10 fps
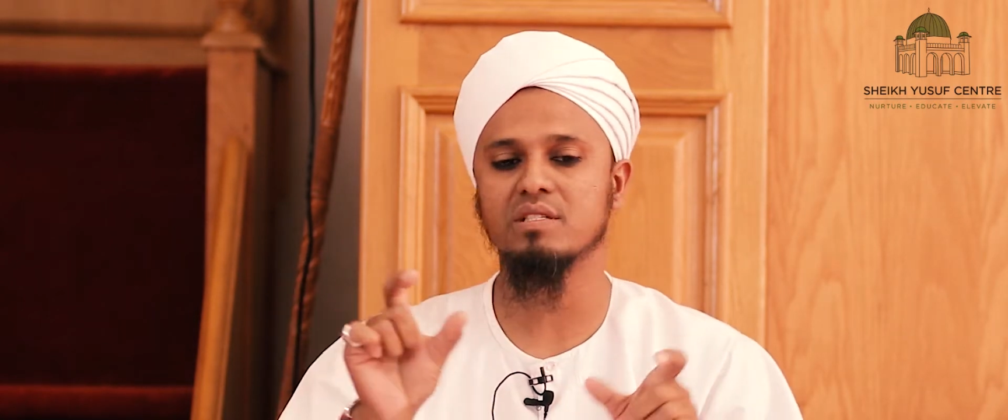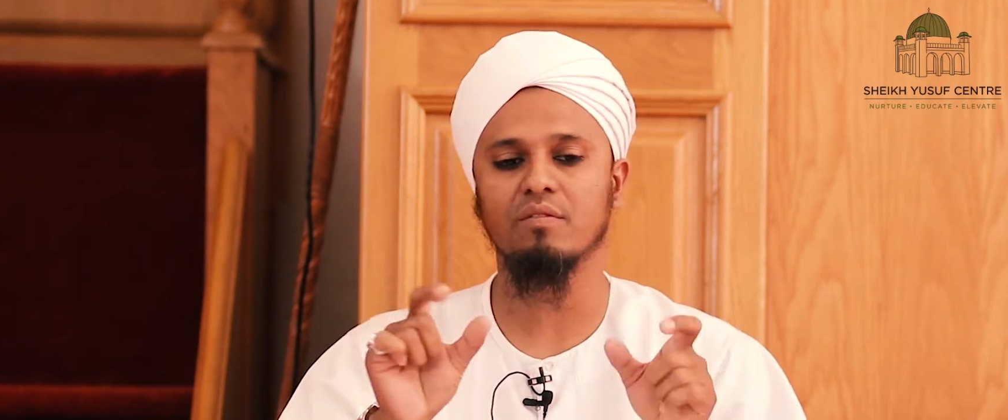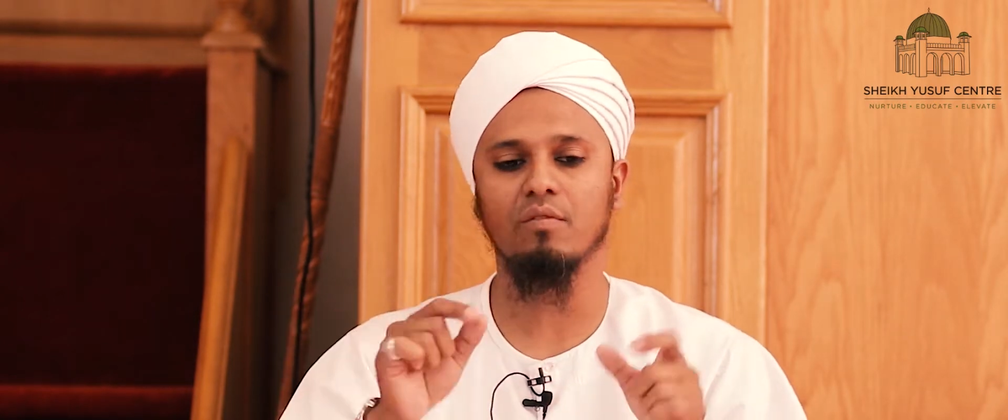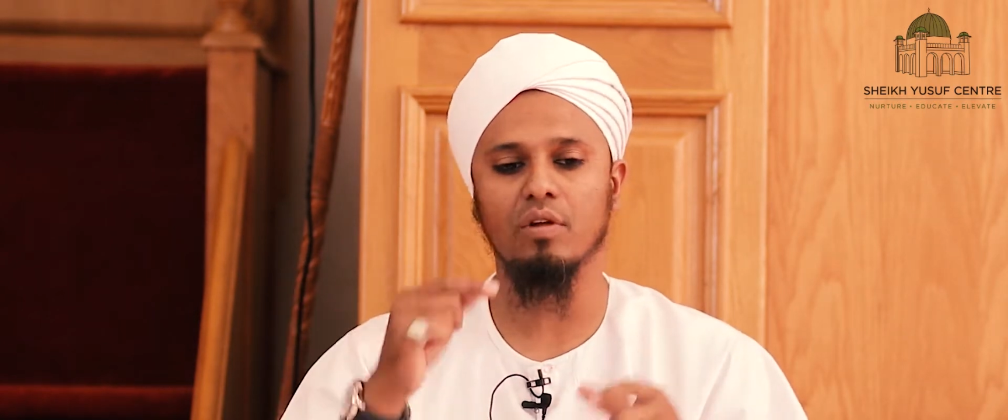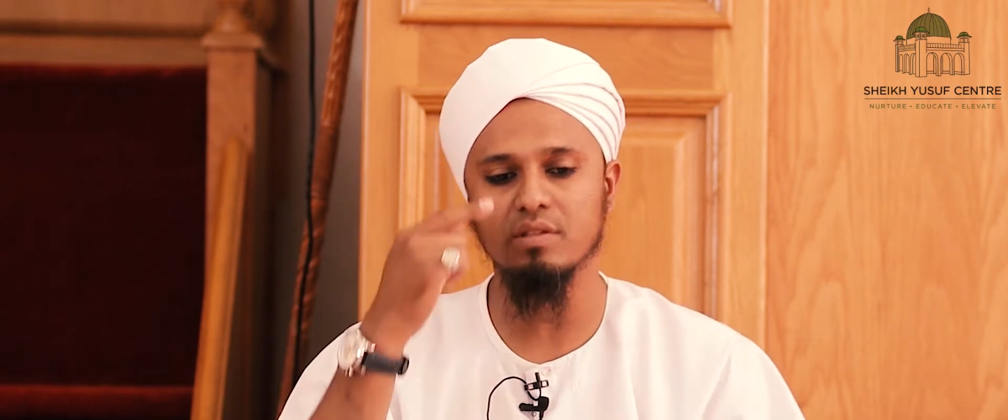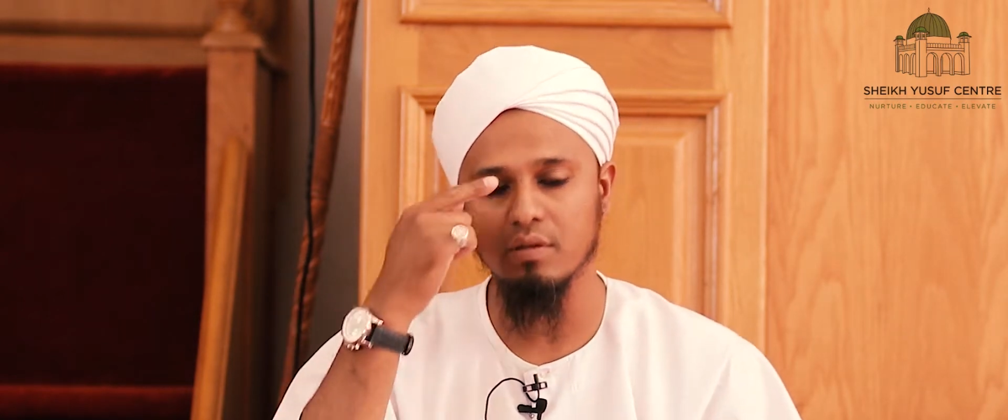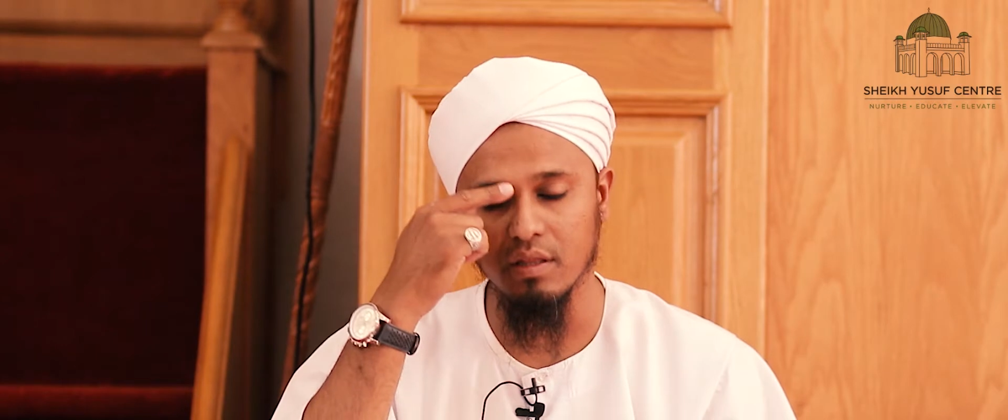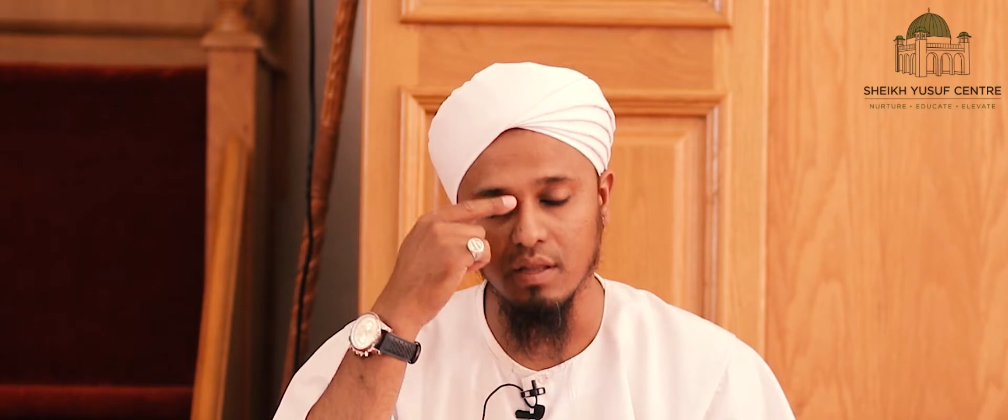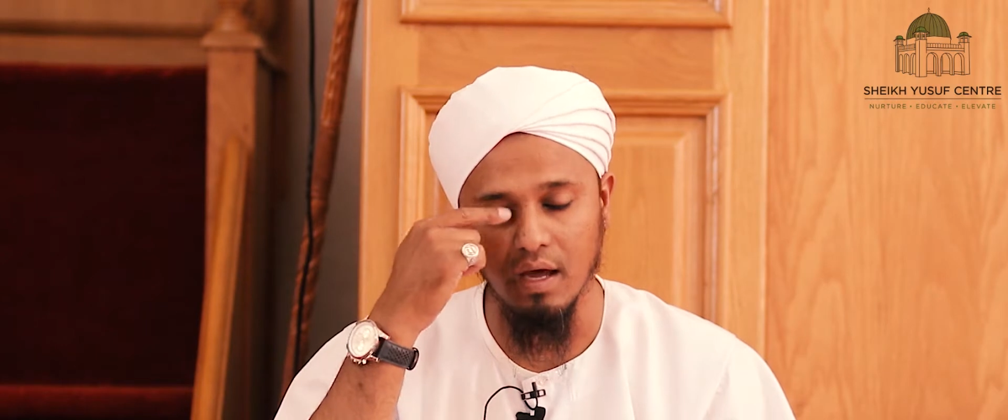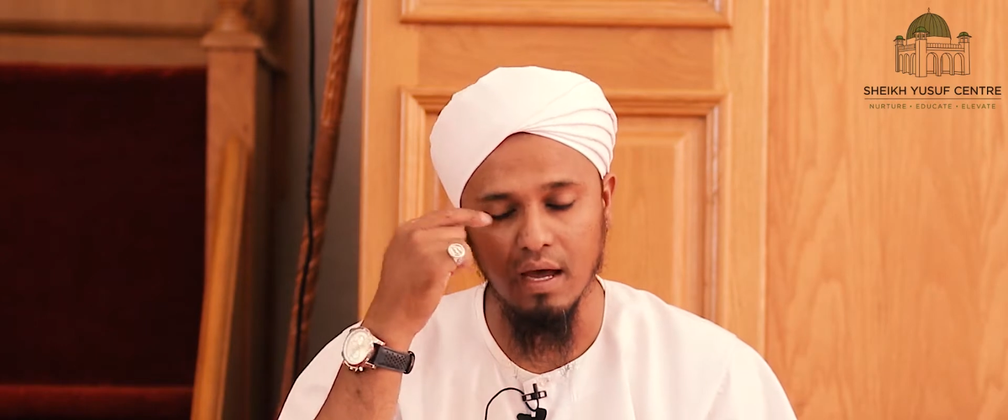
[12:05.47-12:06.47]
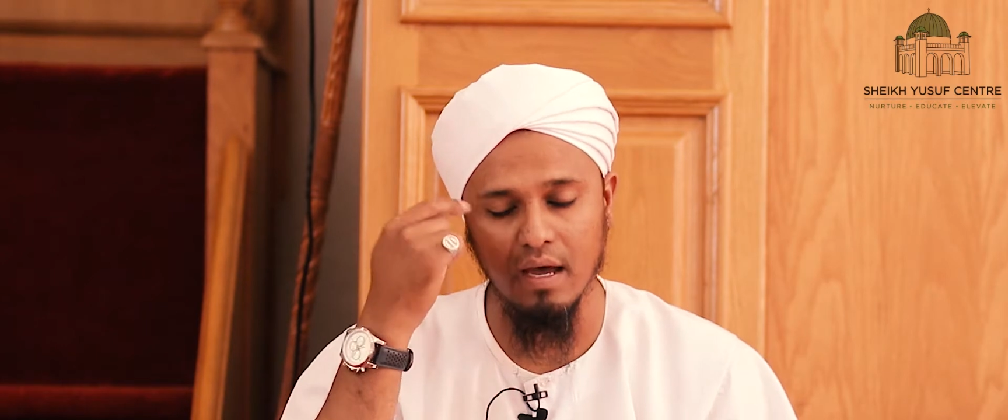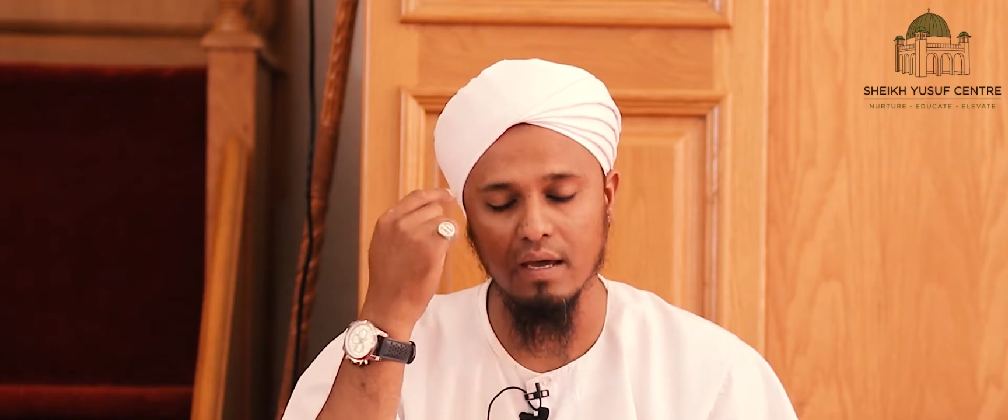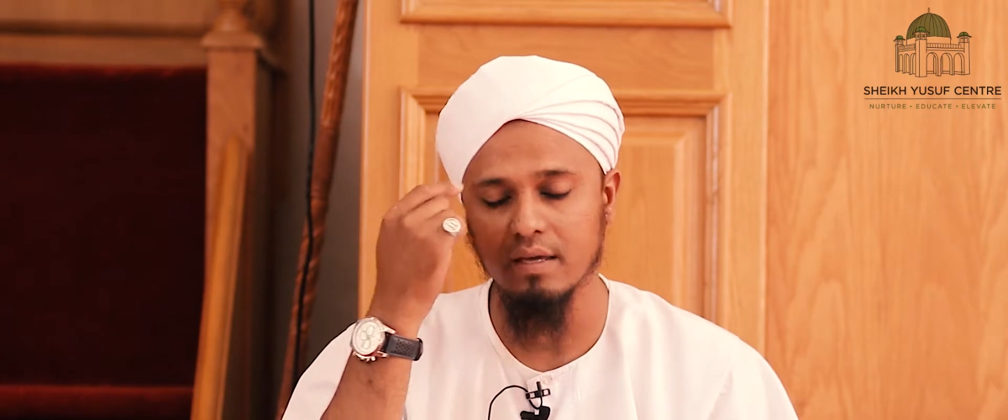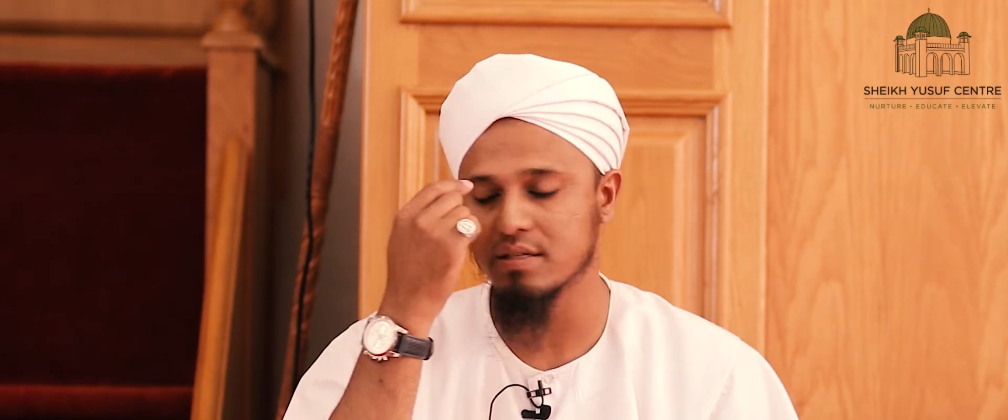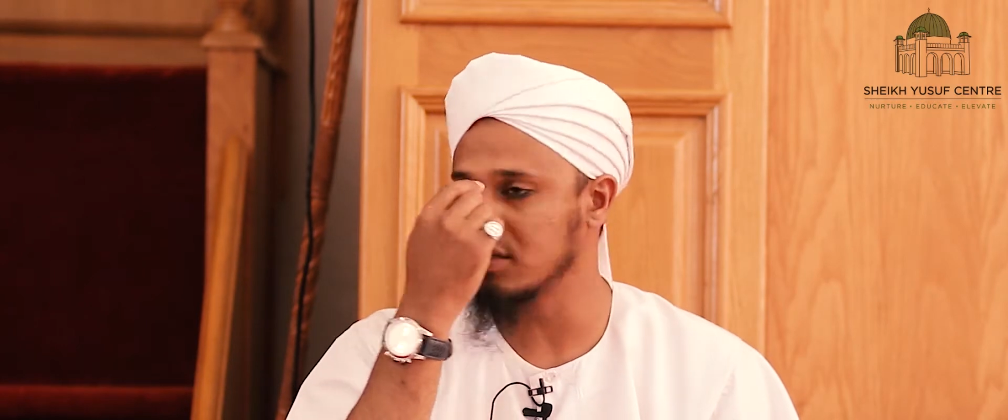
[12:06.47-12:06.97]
of cloth in the eyes,